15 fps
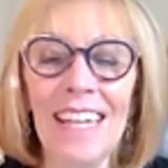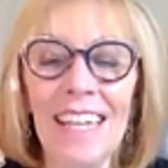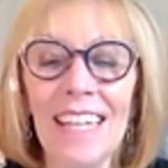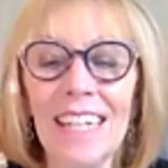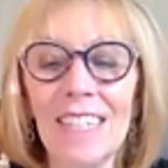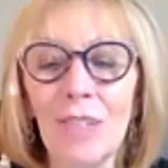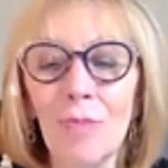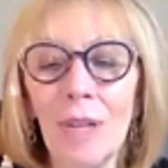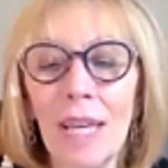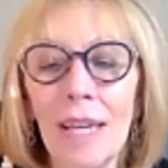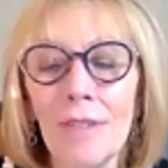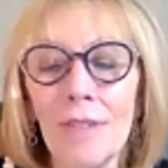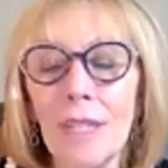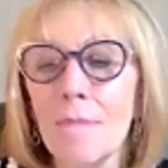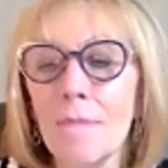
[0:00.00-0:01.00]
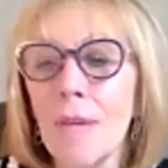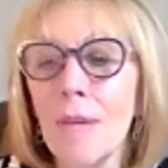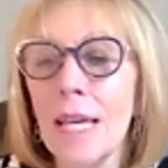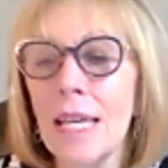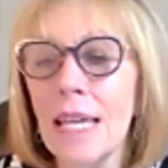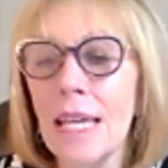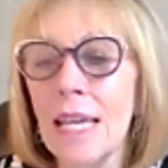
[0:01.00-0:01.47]
Yes, we have some,
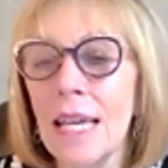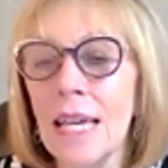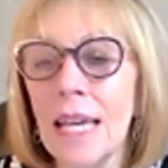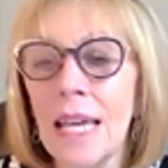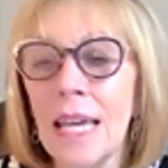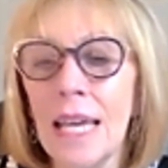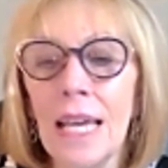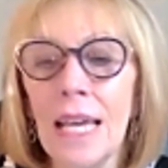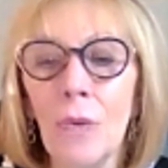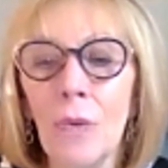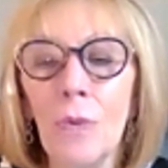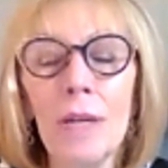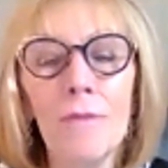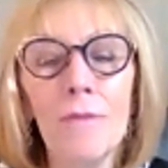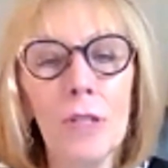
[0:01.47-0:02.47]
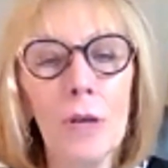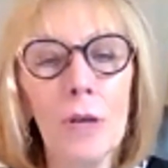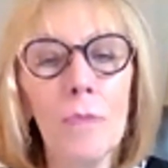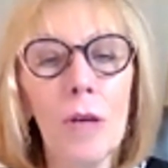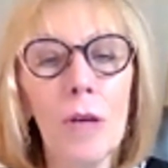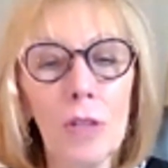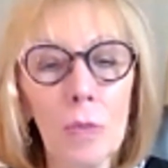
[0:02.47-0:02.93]
a
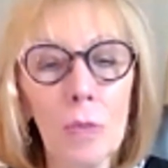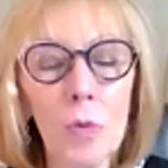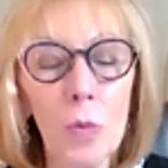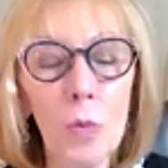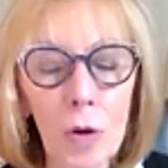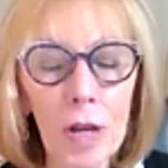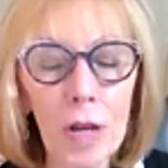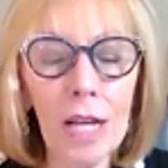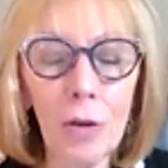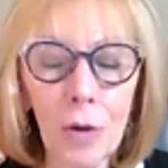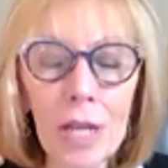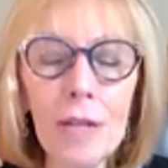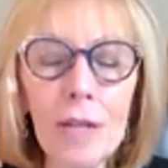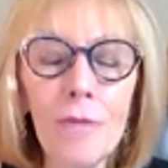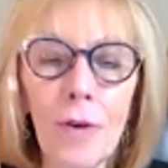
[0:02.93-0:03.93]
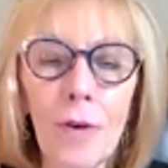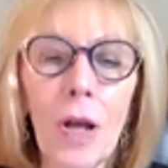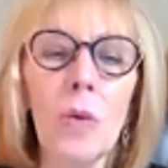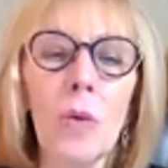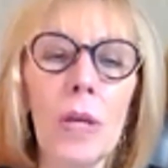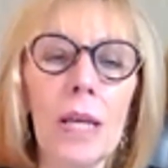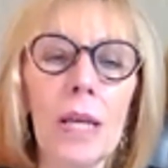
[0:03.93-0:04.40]
great
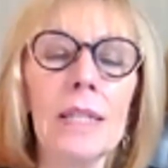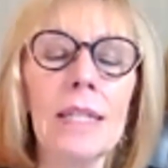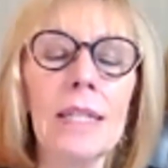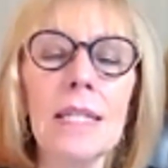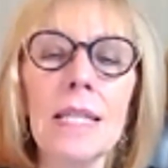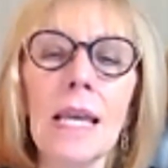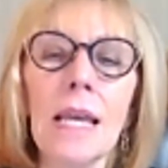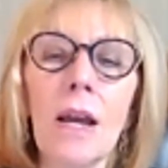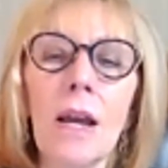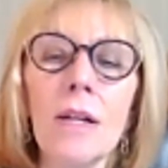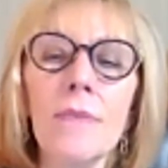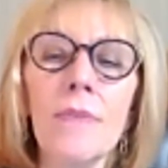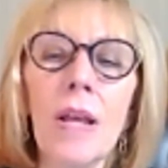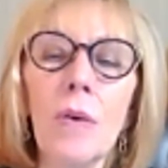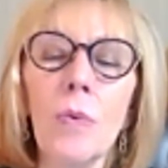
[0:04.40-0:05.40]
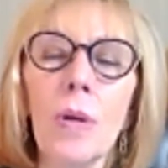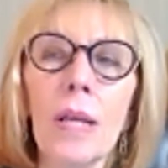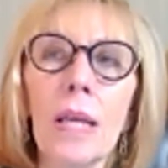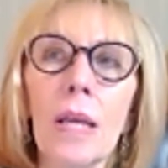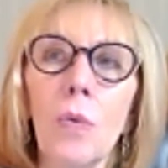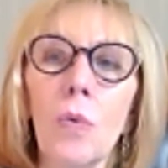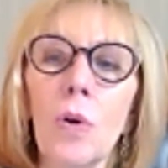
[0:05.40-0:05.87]
following. As I say, Heart of
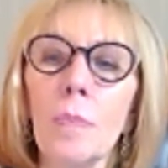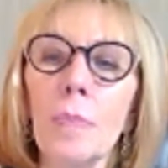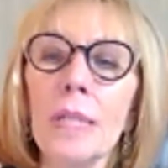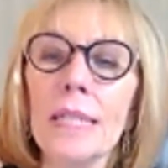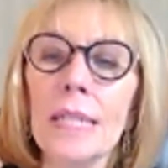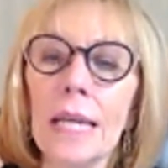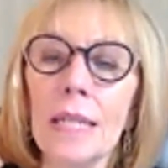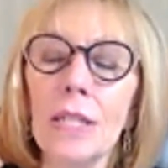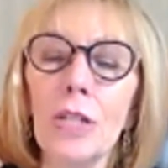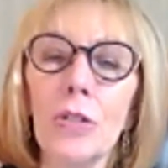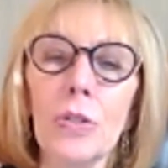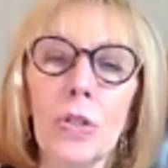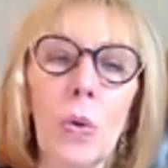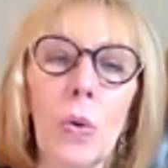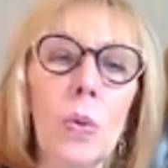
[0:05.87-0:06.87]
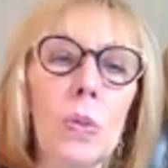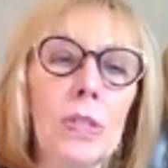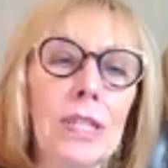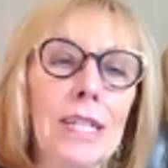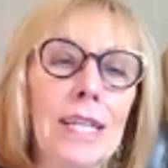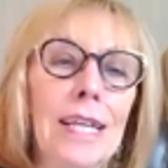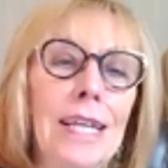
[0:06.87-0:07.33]
Networking will be 10 years old.
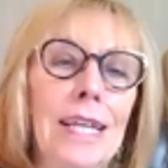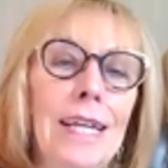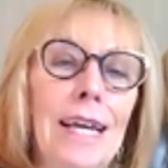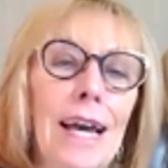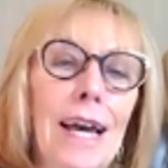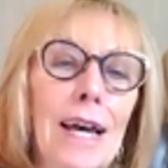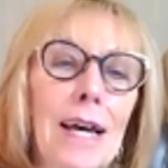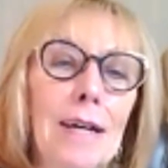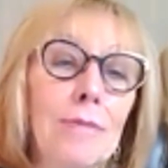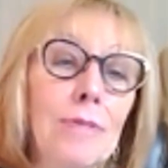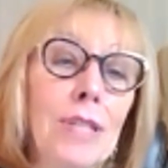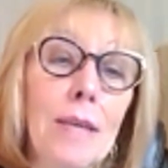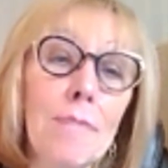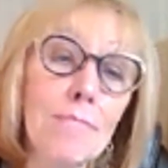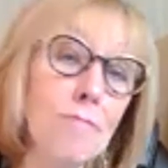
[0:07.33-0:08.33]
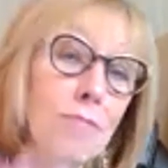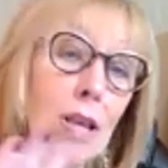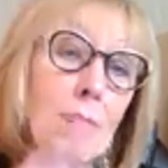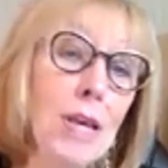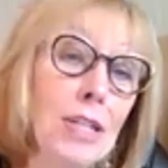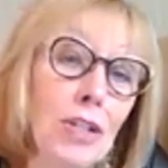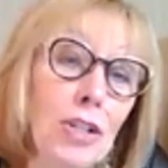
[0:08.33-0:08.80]
Same
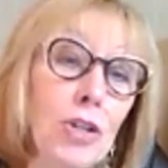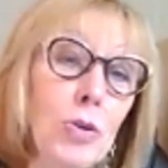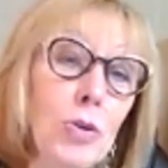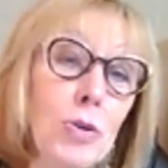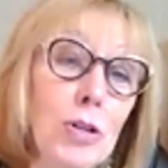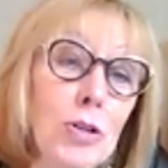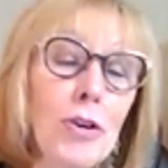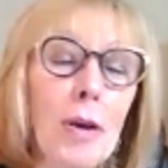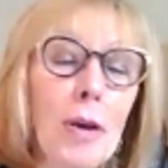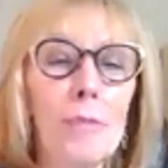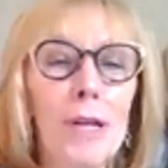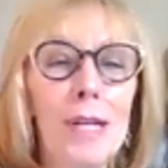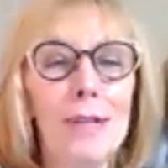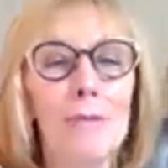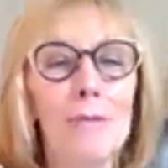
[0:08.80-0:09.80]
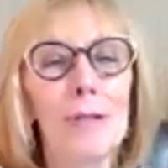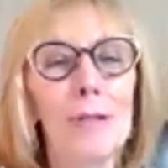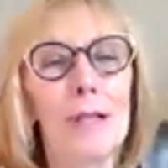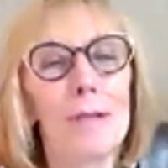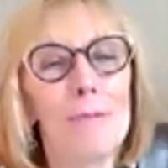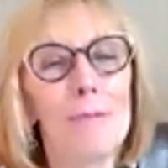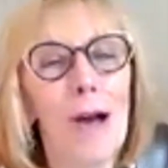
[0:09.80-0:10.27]
age as Do It in Durham.
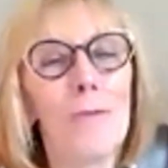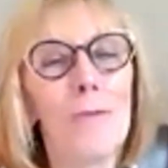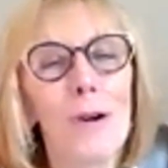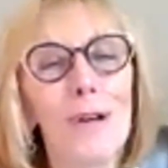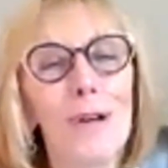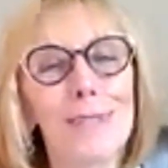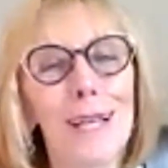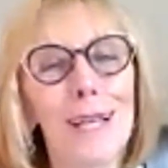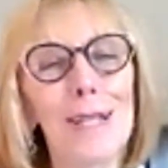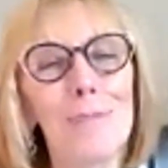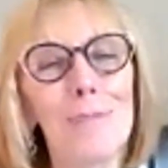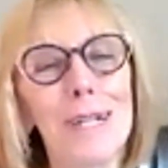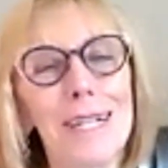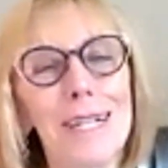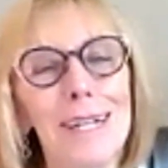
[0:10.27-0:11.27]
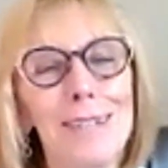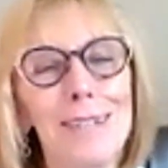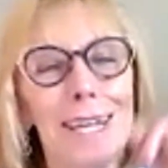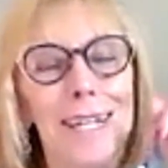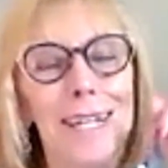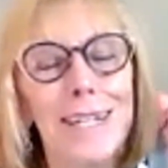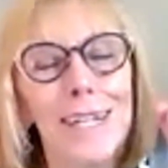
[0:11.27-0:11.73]
We're all celebrating our
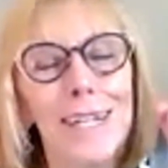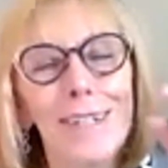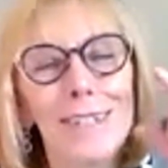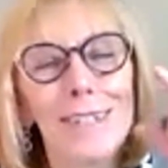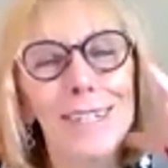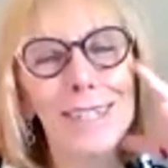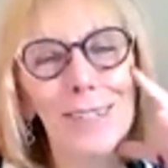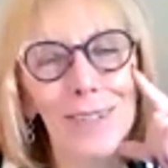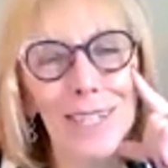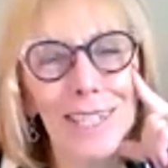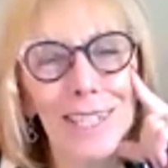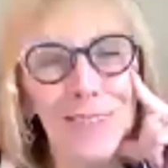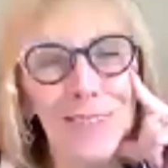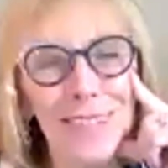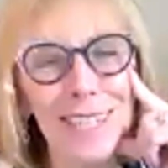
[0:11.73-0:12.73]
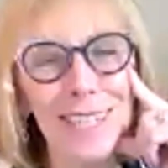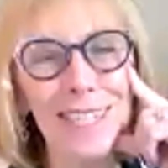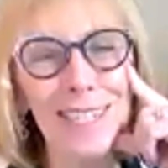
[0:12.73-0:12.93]
10 years in 2022.